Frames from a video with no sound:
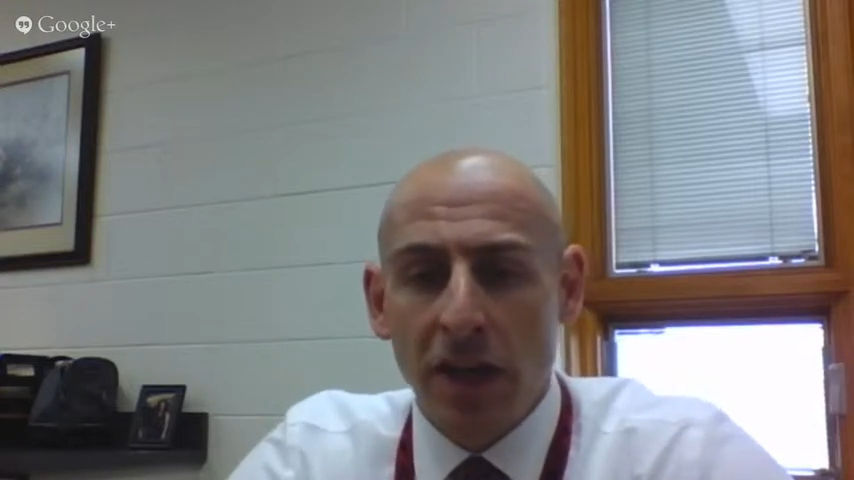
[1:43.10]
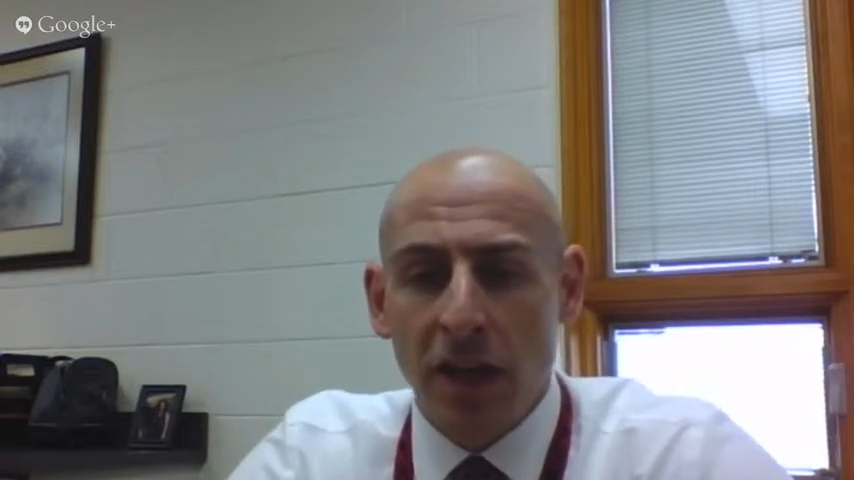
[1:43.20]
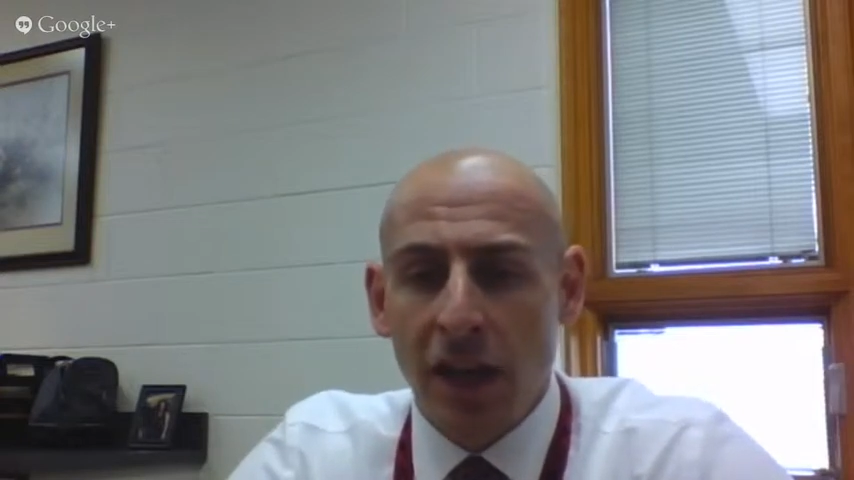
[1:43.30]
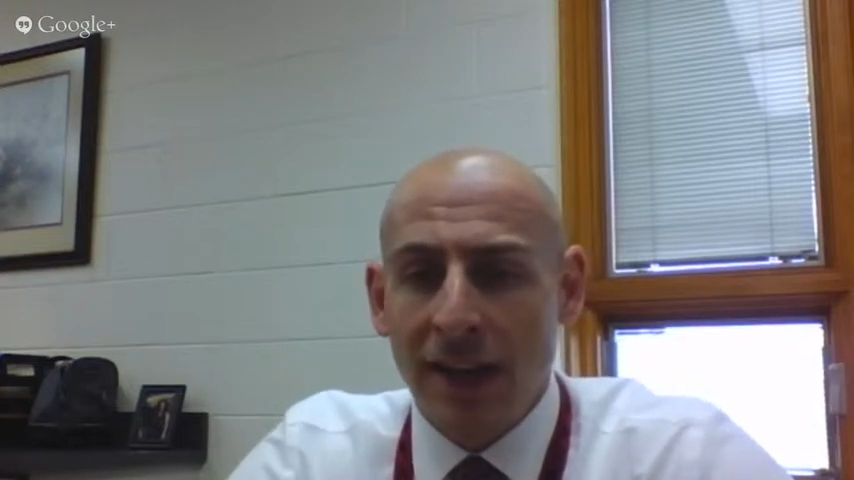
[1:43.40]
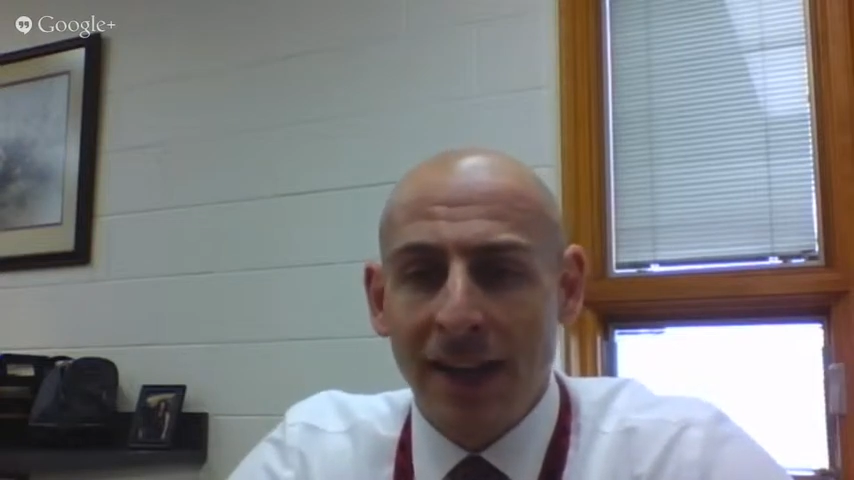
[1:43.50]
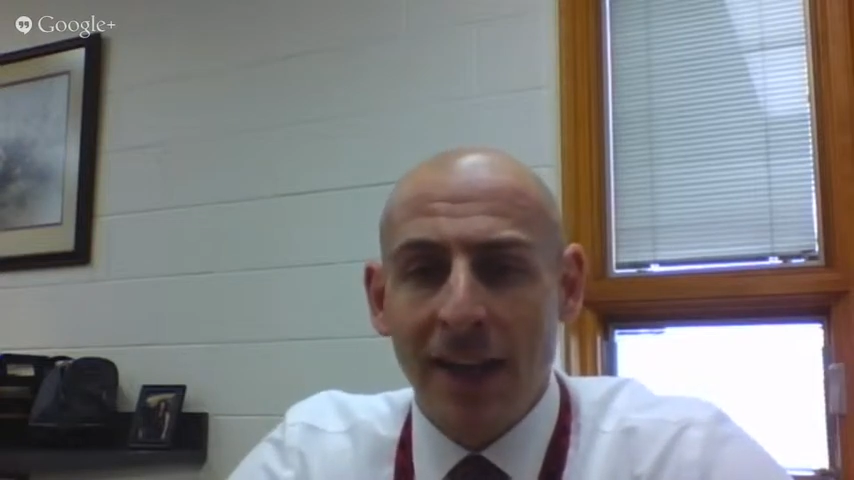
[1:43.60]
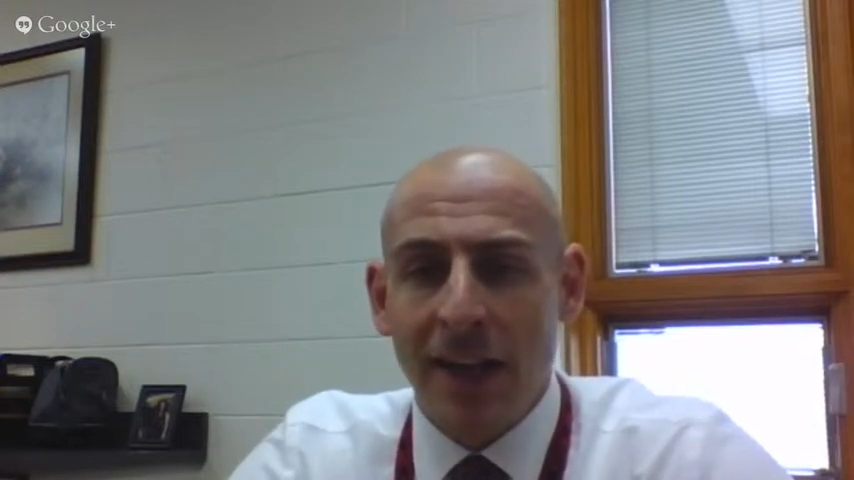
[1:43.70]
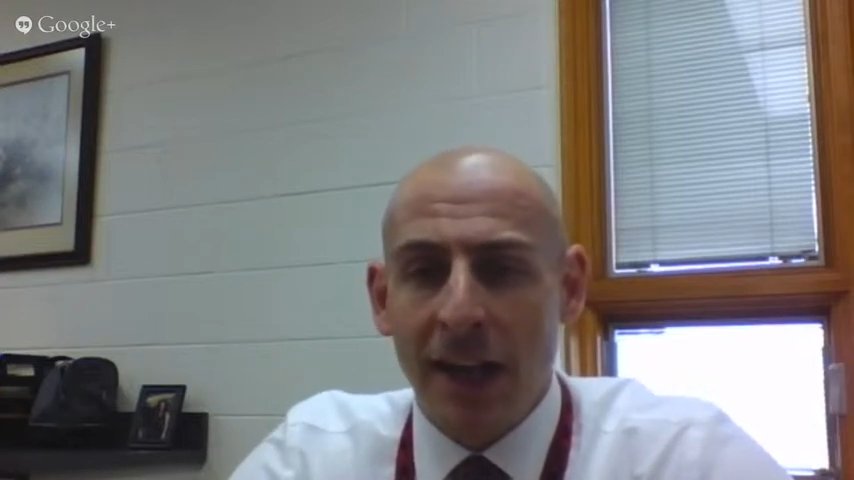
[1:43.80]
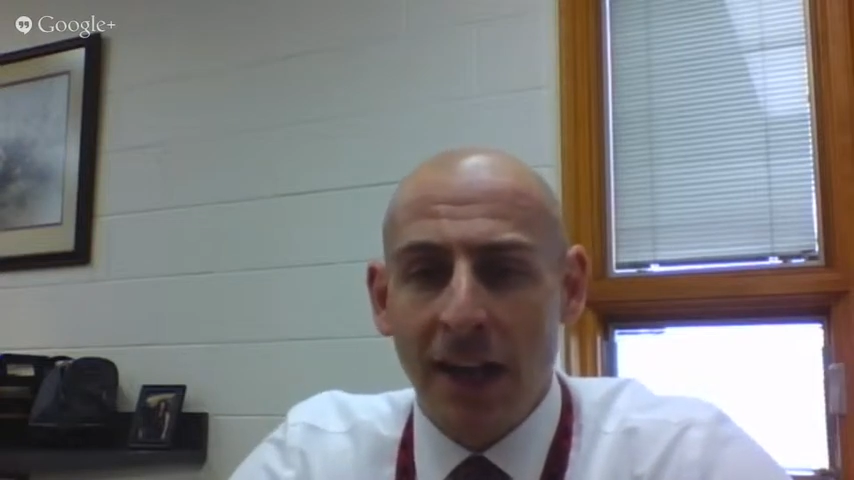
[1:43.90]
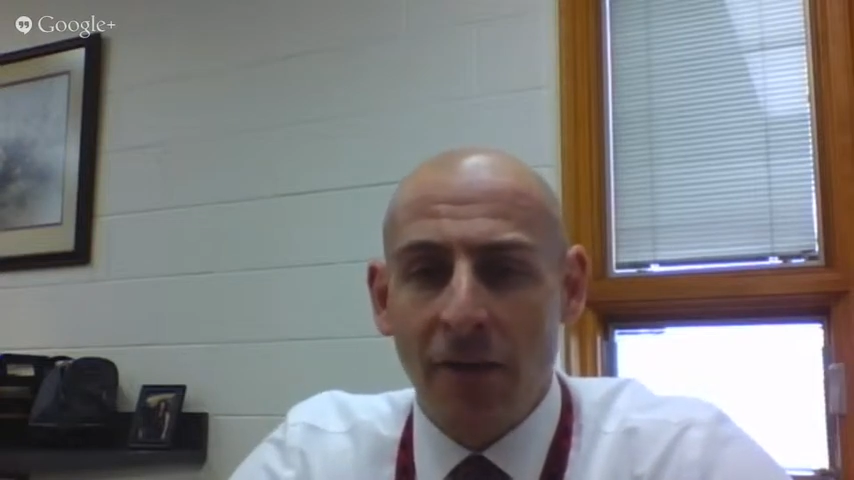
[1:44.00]
Collect
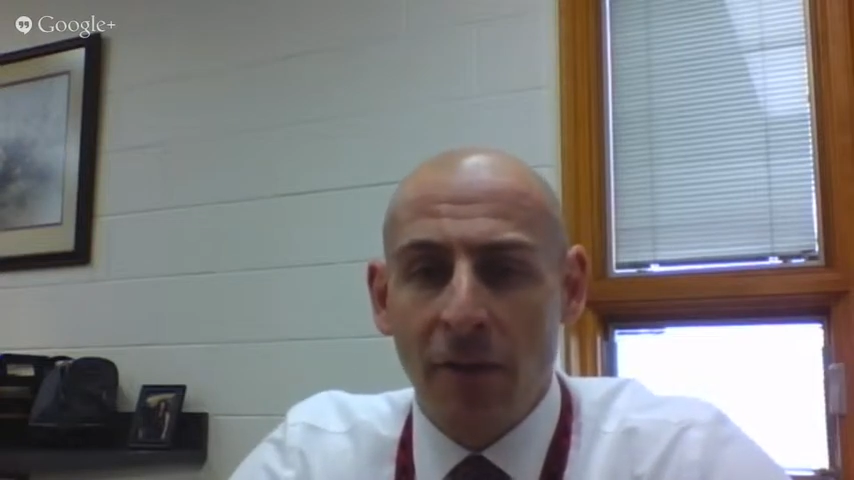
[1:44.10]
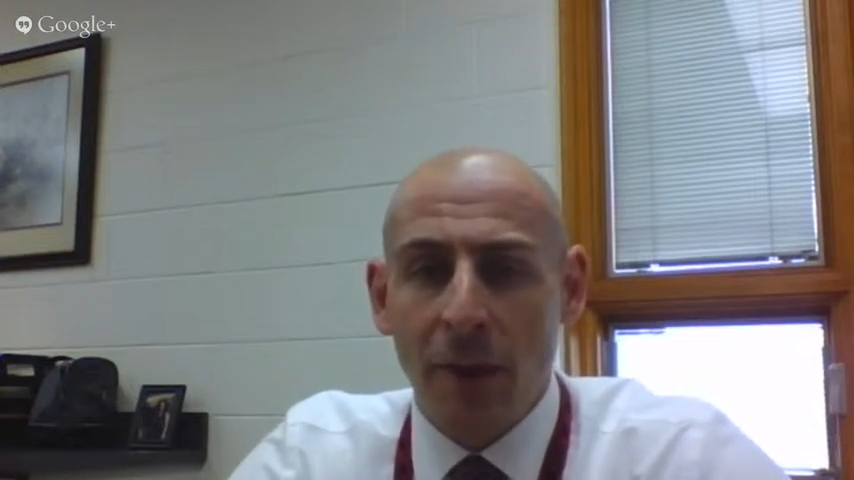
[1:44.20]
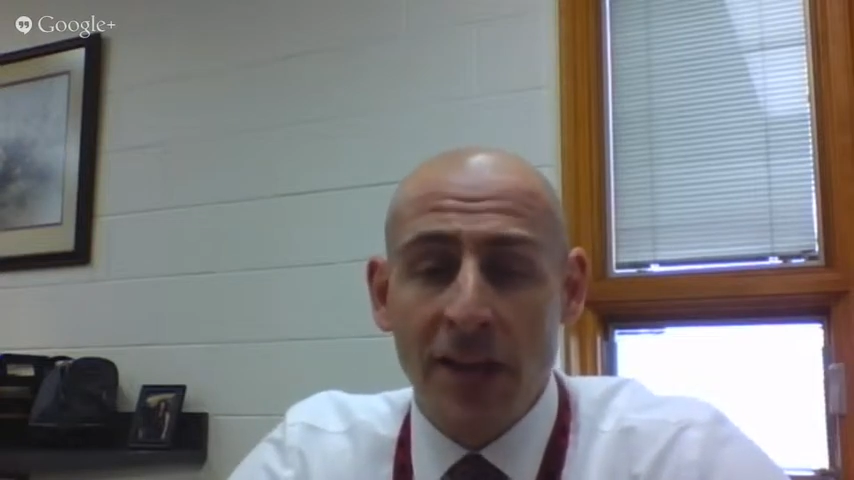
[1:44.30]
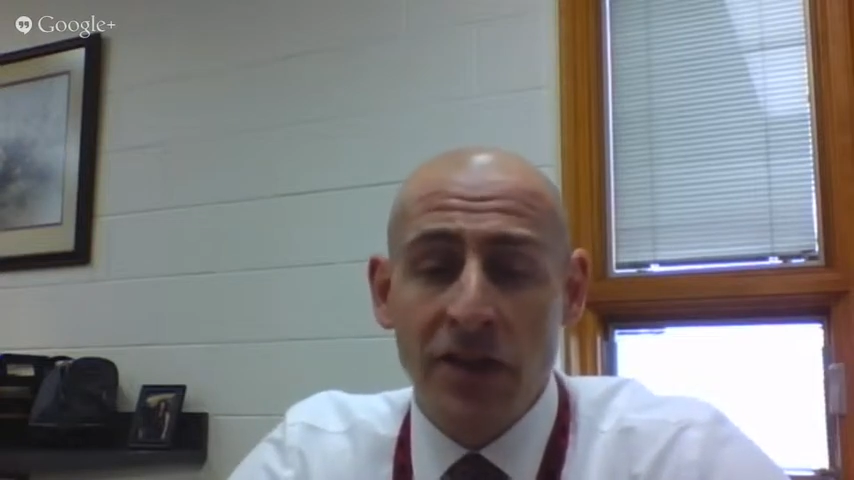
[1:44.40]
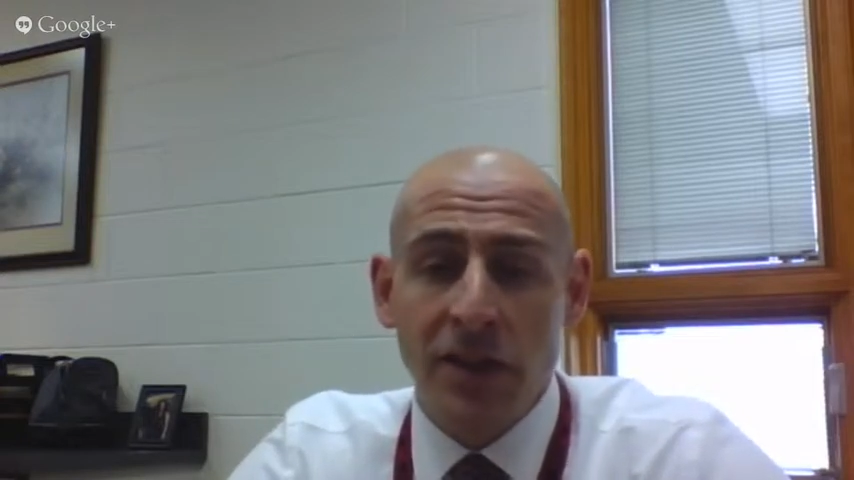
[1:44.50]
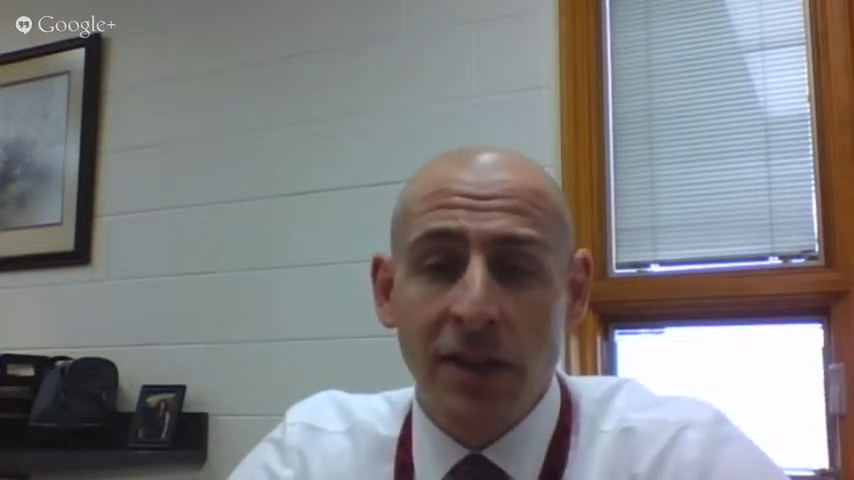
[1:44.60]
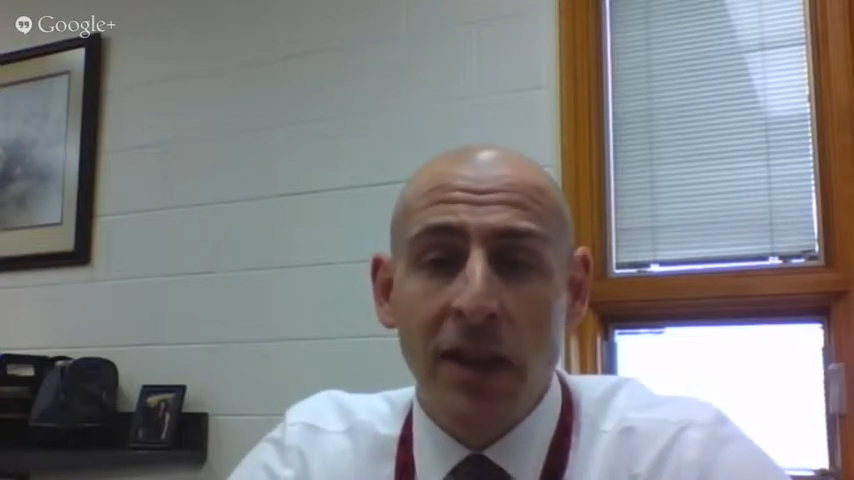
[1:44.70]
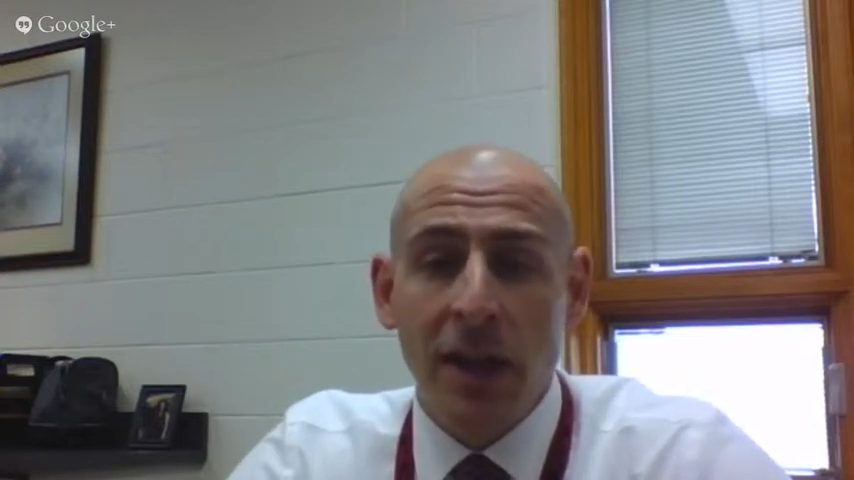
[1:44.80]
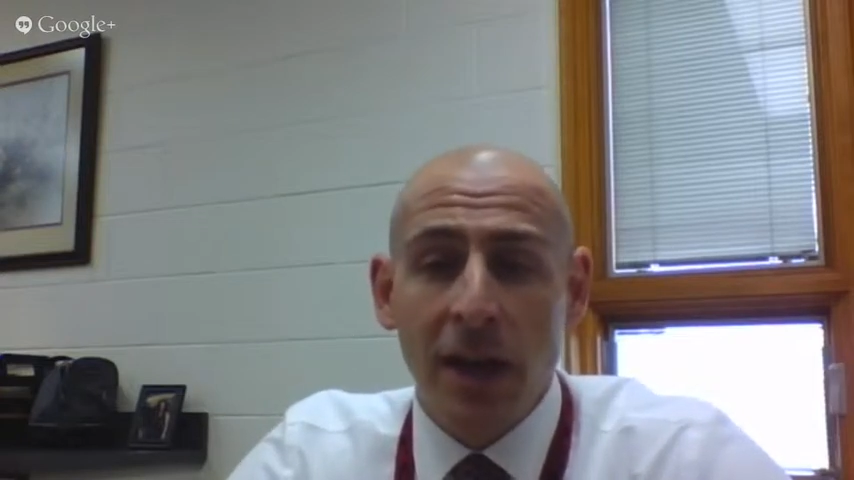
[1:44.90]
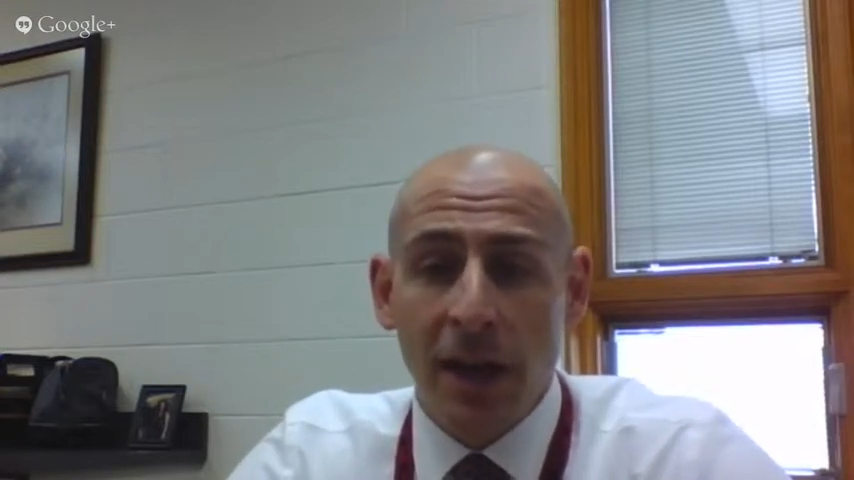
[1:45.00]
any kind of information